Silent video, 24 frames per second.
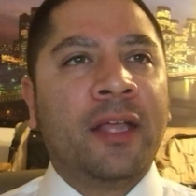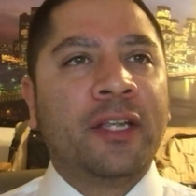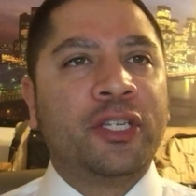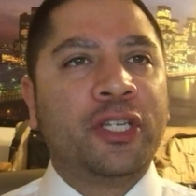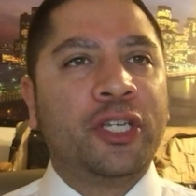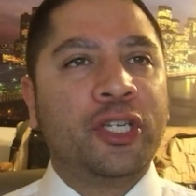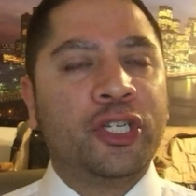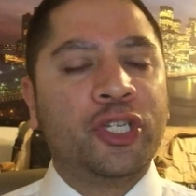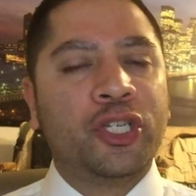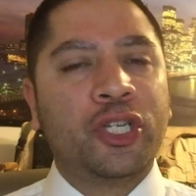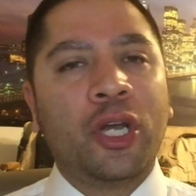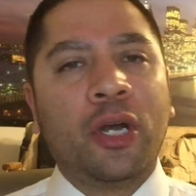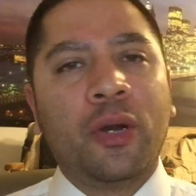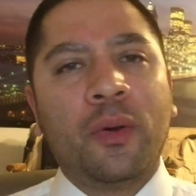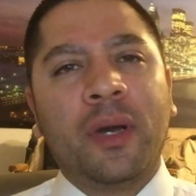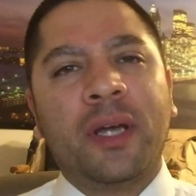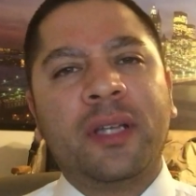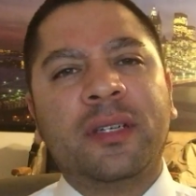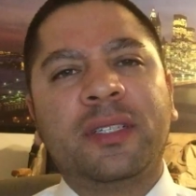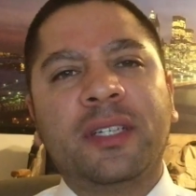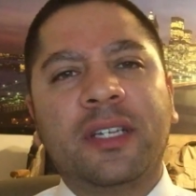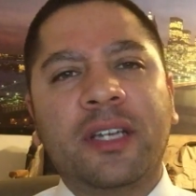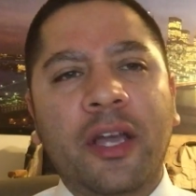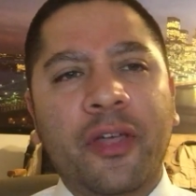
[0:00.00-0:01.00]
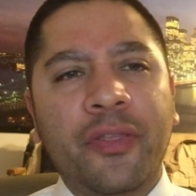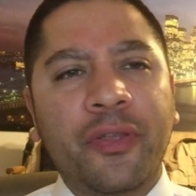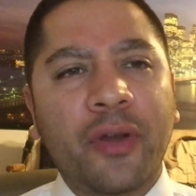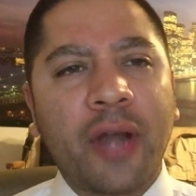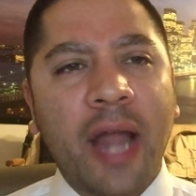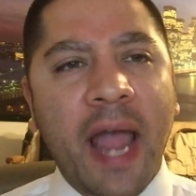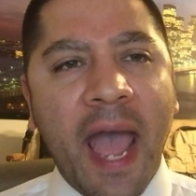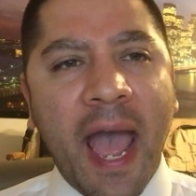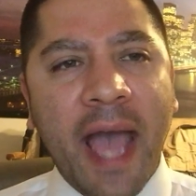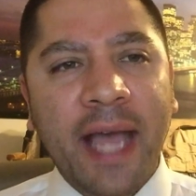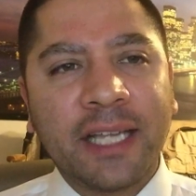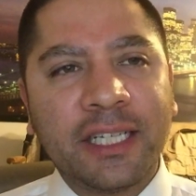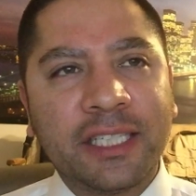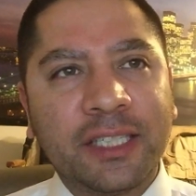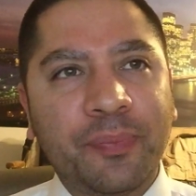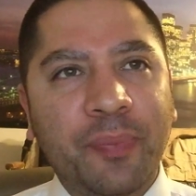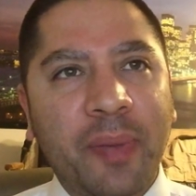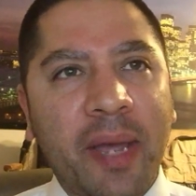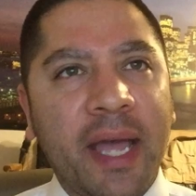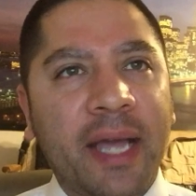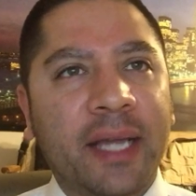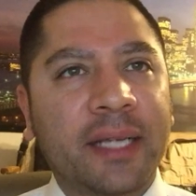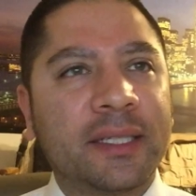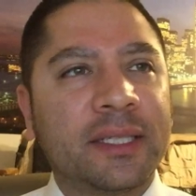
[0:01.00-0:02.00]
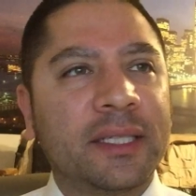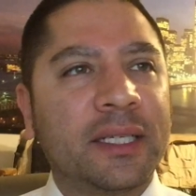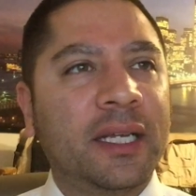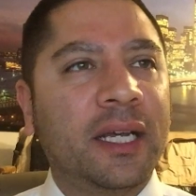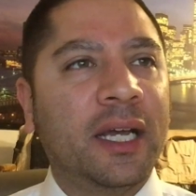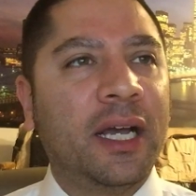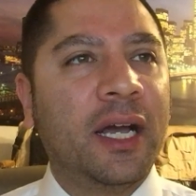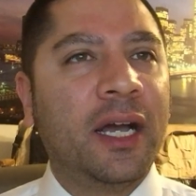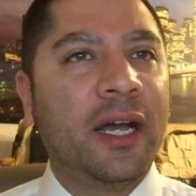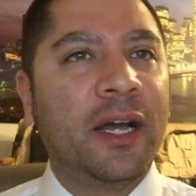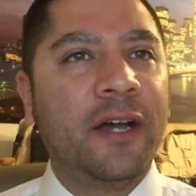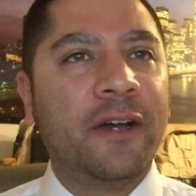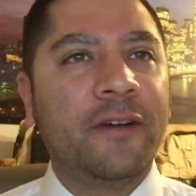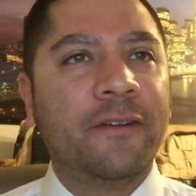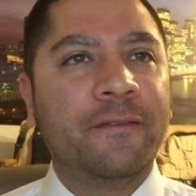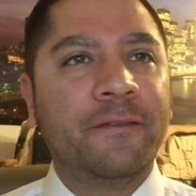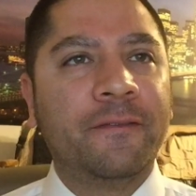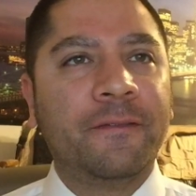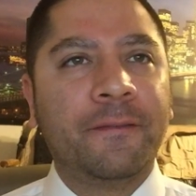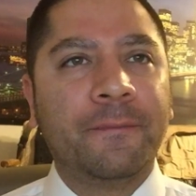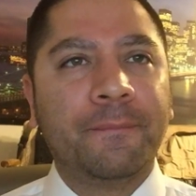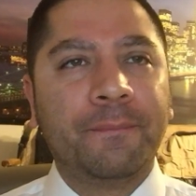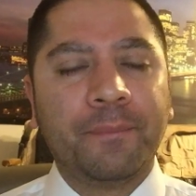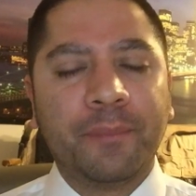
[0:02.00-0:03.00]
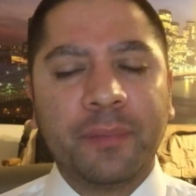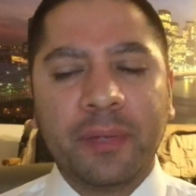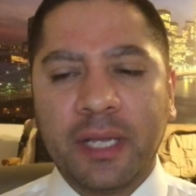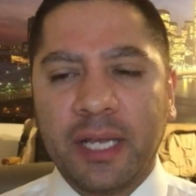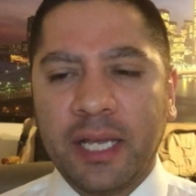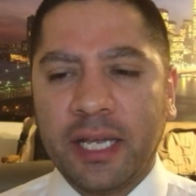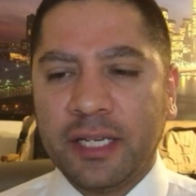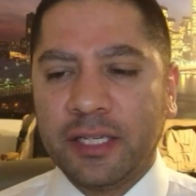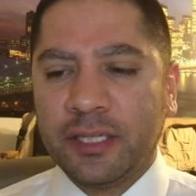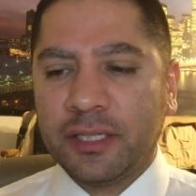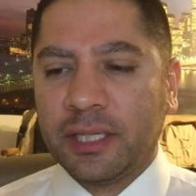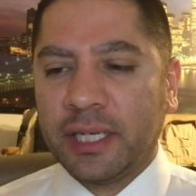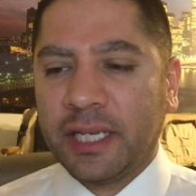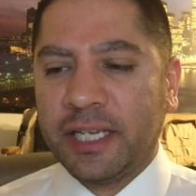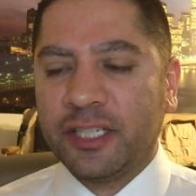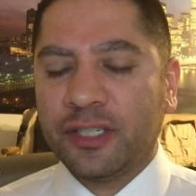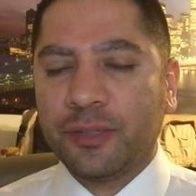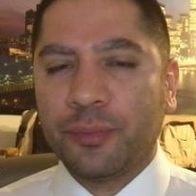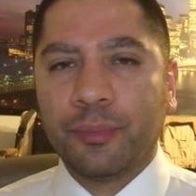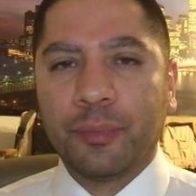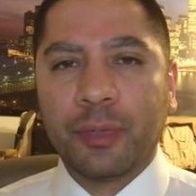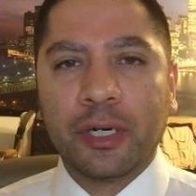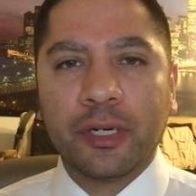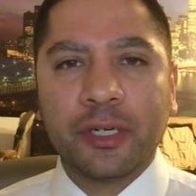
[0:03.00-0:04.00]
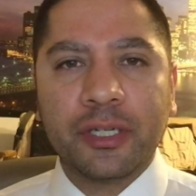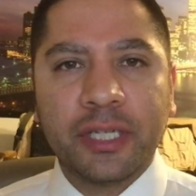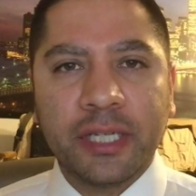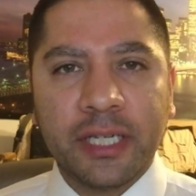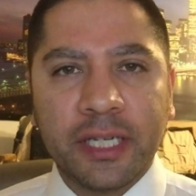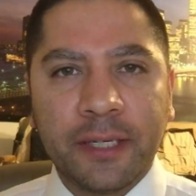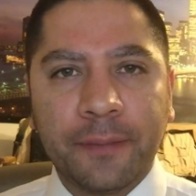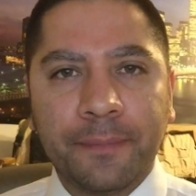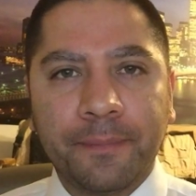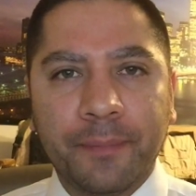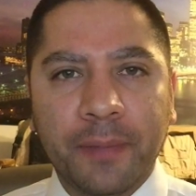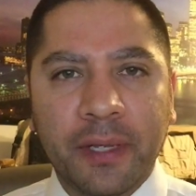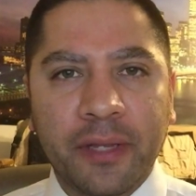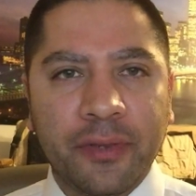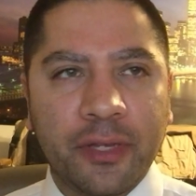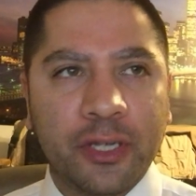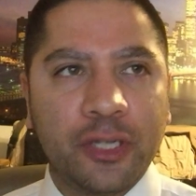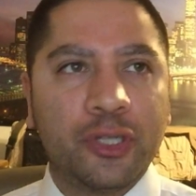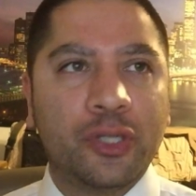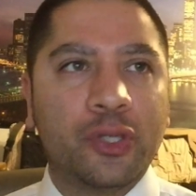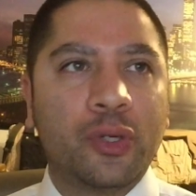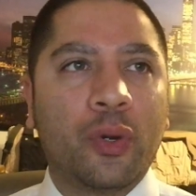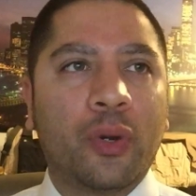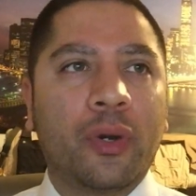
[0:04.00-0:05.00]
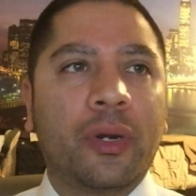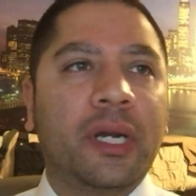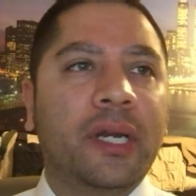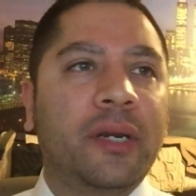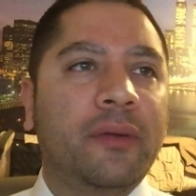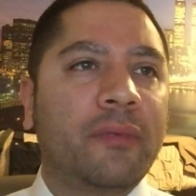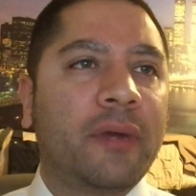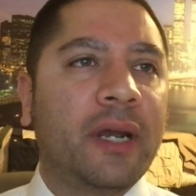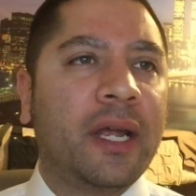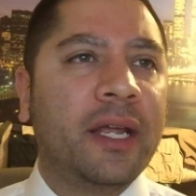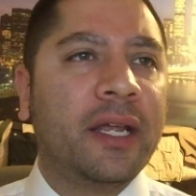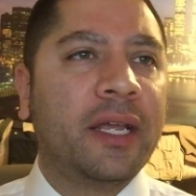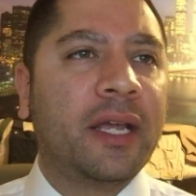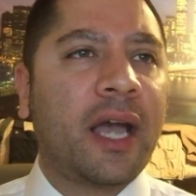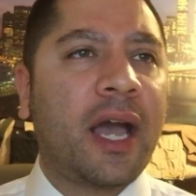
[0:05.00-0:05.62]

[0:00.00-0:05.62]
to show us another aspect of his his mercy in this story, right?